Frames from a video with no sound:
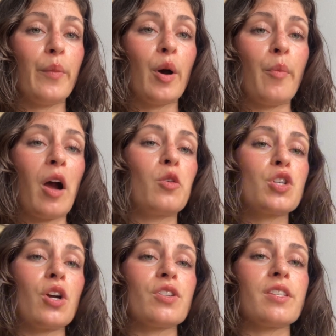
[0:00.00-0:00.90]
a
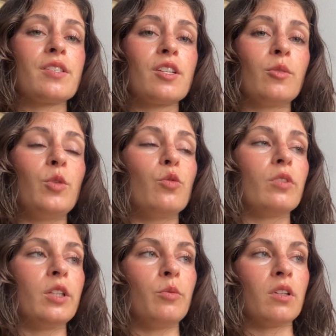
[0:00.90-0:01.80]
biochar system, you
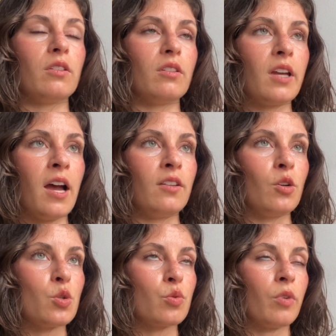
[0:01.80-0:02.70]
really want to look at
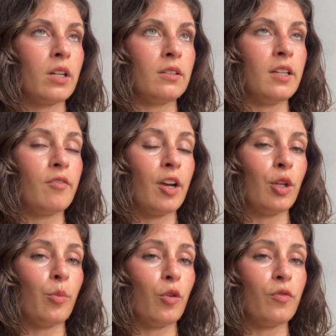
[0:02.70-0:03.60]
those readily
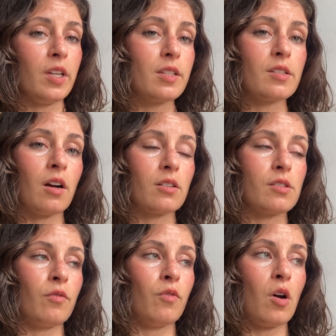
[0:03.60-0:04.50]
available feedstocks
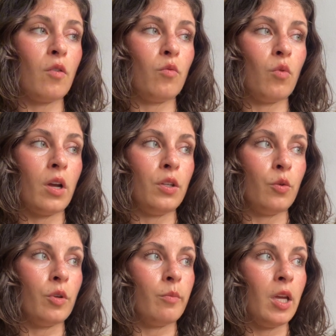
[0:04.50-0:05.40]
of what you
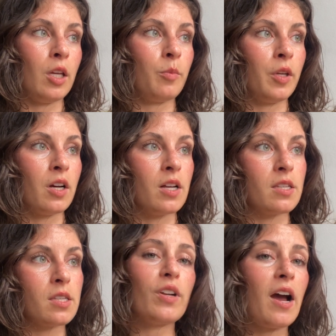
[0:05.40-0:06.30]
would make,
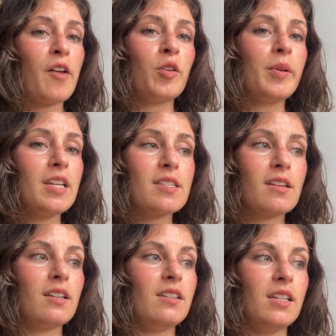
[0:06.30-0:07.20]
because not everybody is
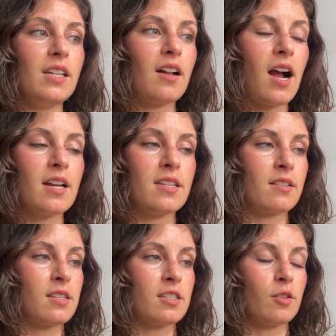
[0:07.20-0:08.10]
going to need a high tech
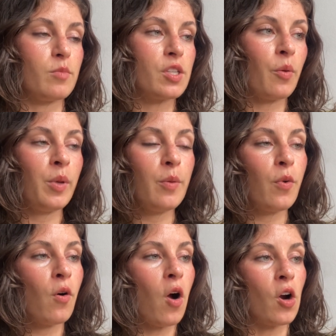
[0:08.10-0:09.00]
system. Some
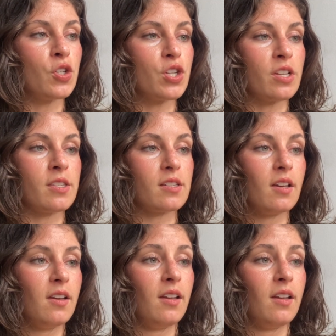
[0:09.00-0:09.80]
people are just